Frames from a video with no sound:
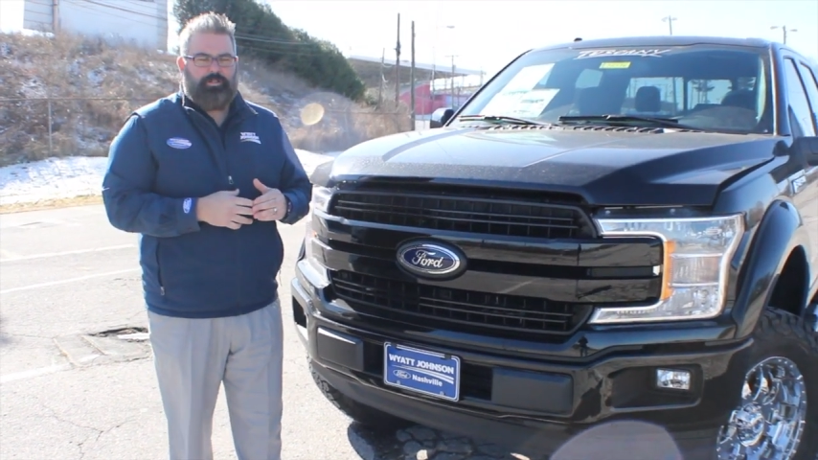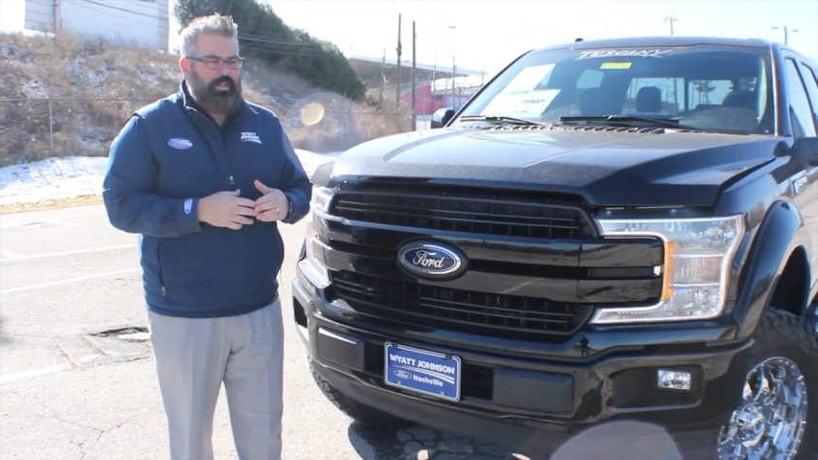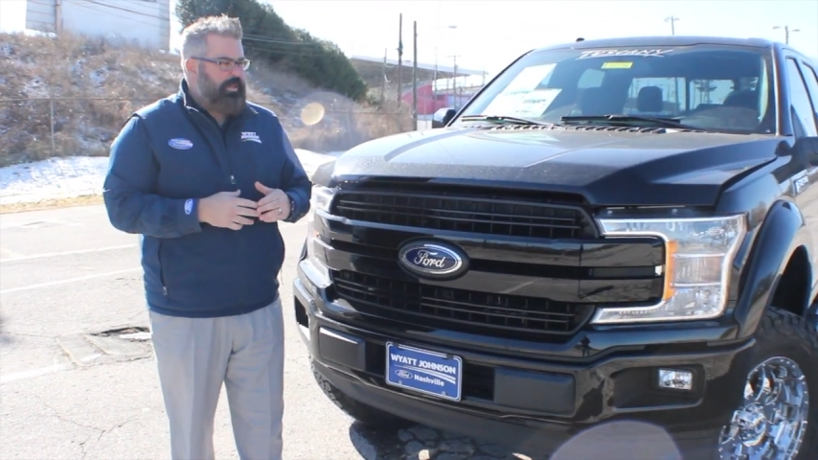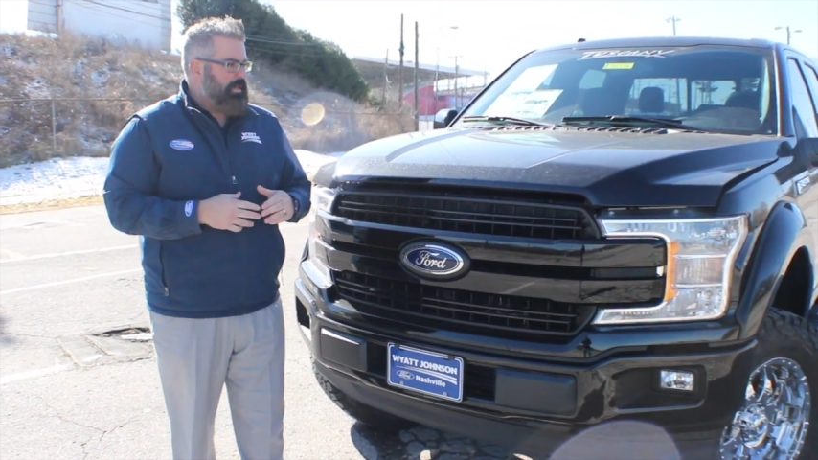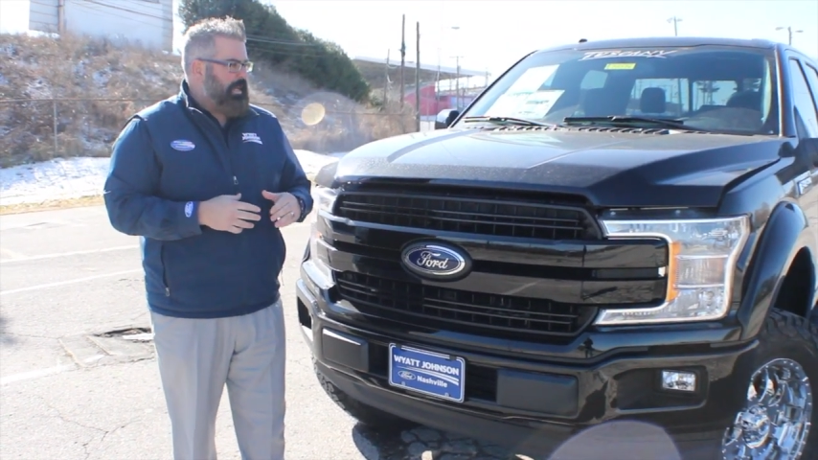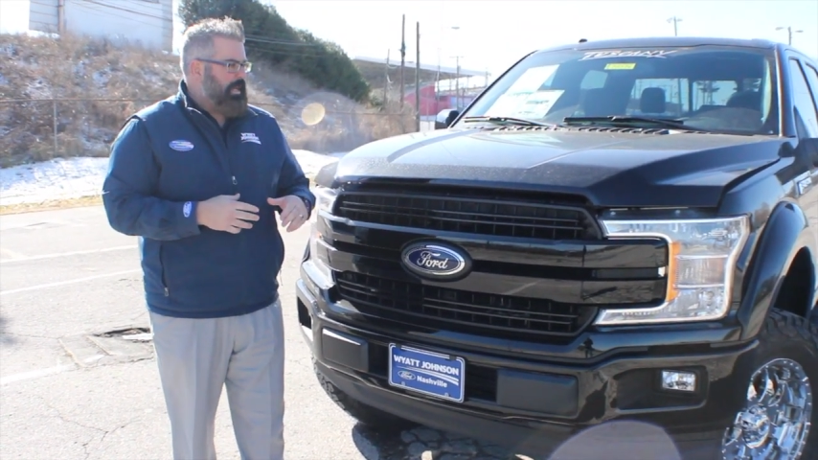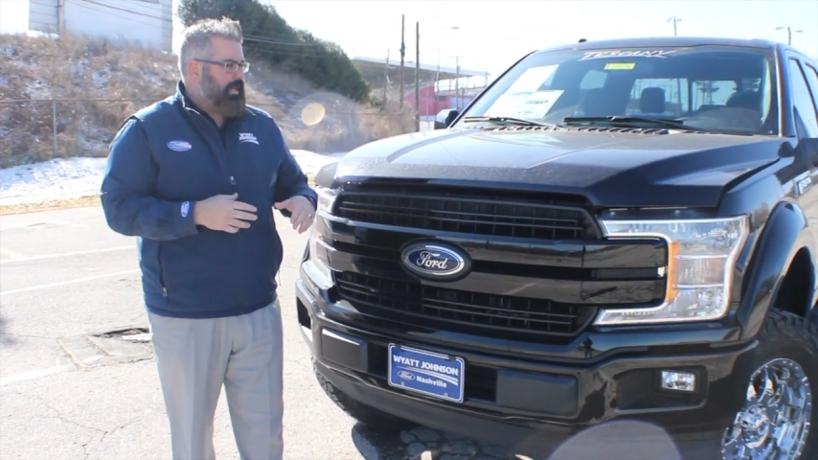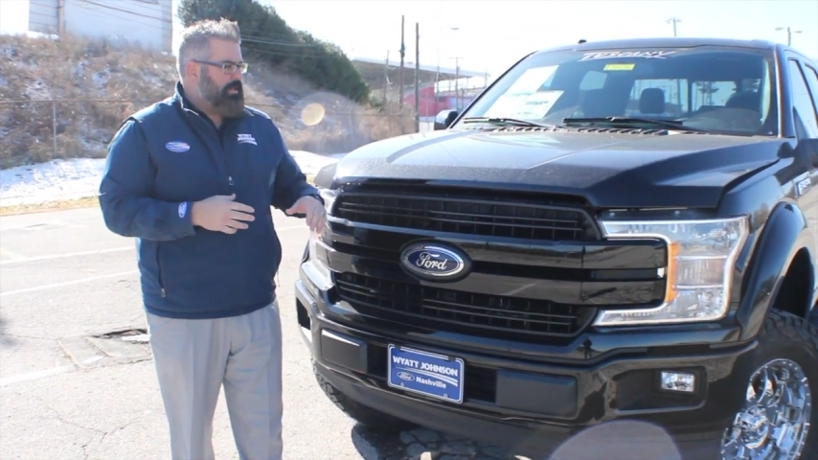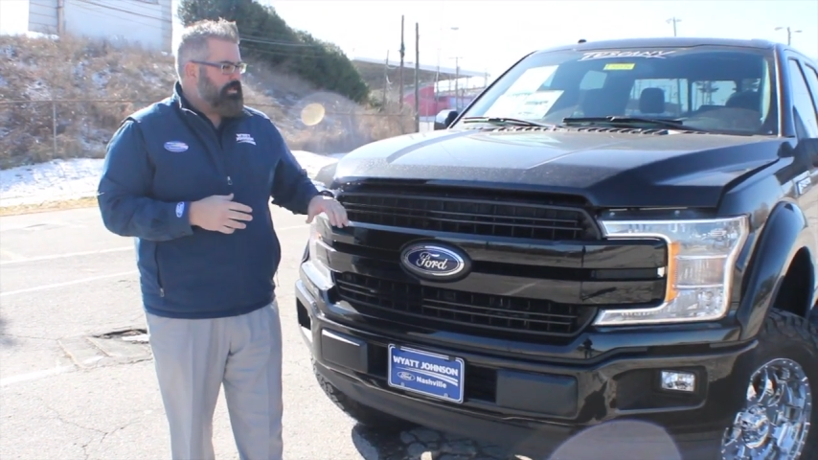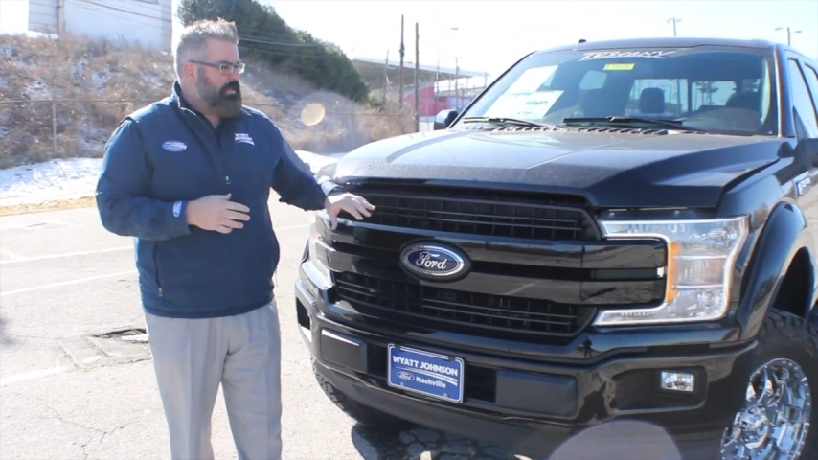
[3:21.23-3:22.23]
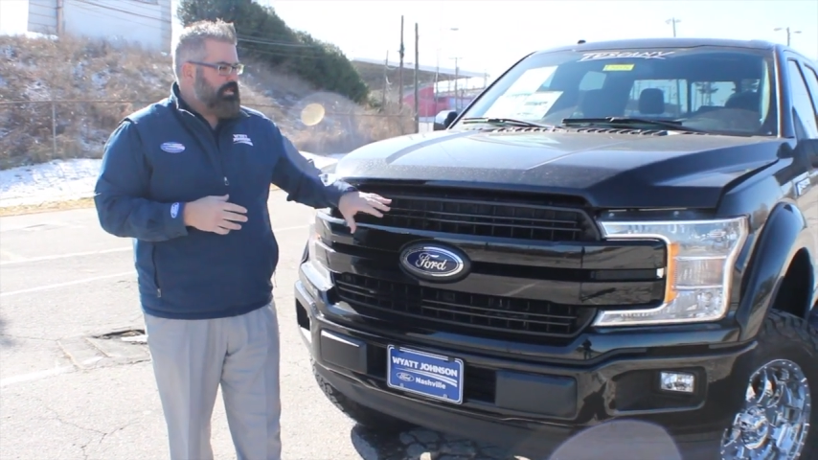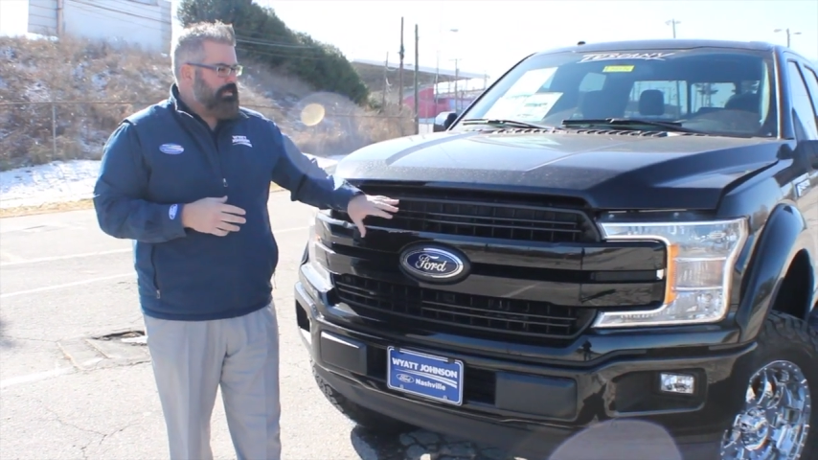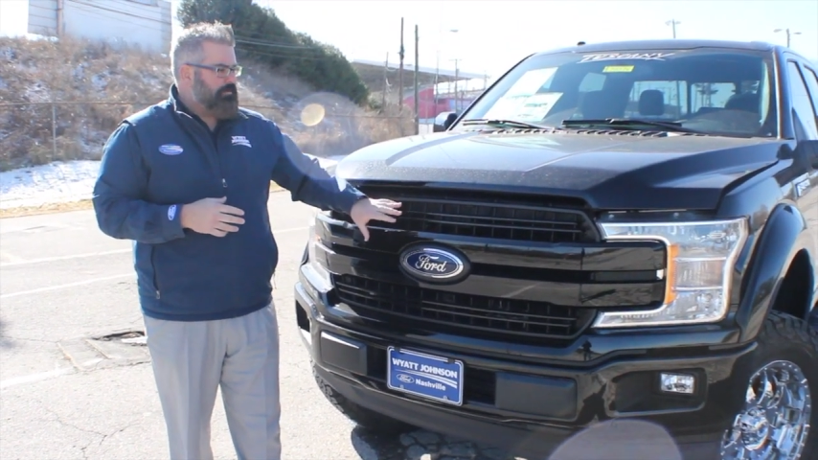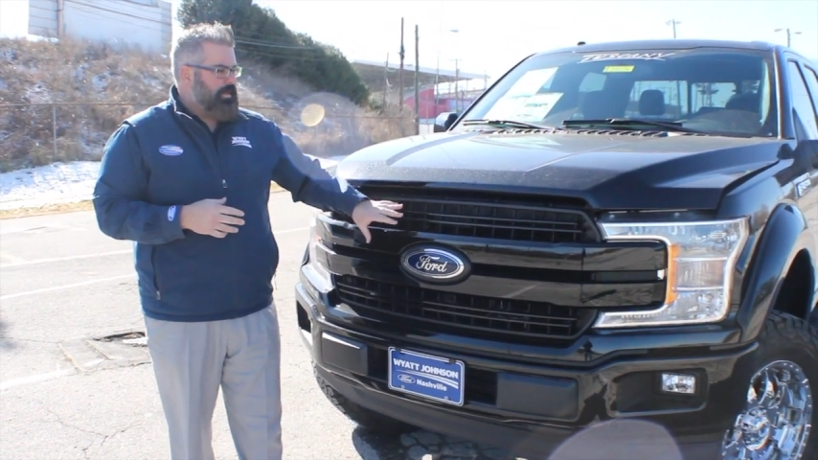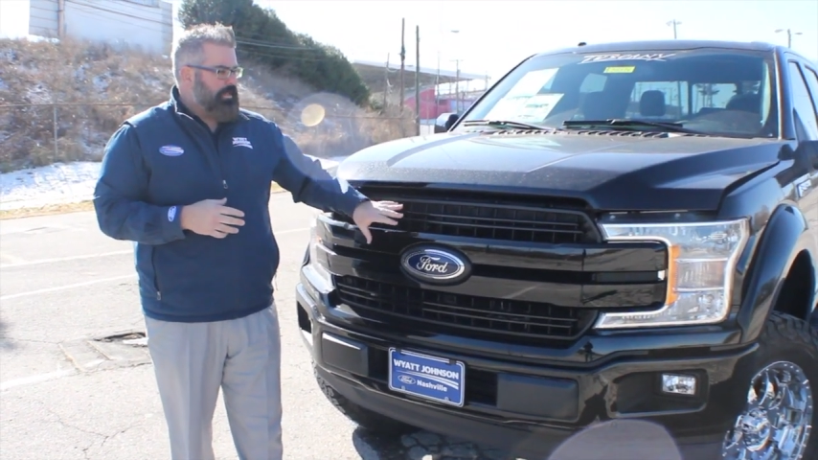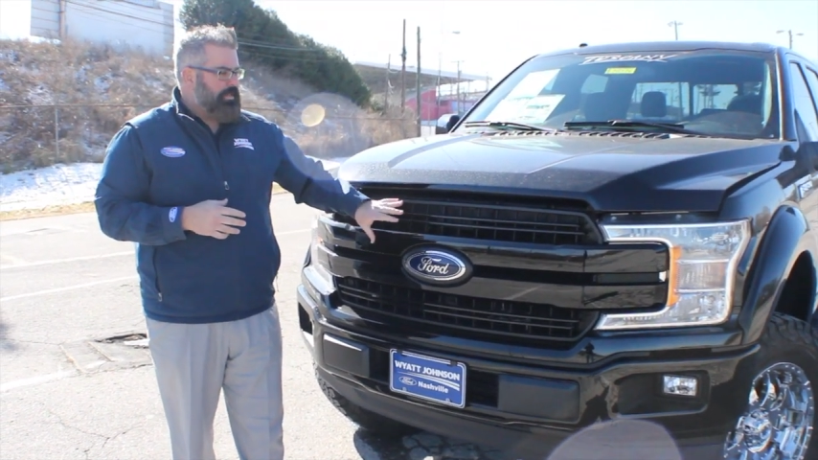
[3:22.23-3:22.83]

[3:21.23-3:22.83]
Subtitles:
and in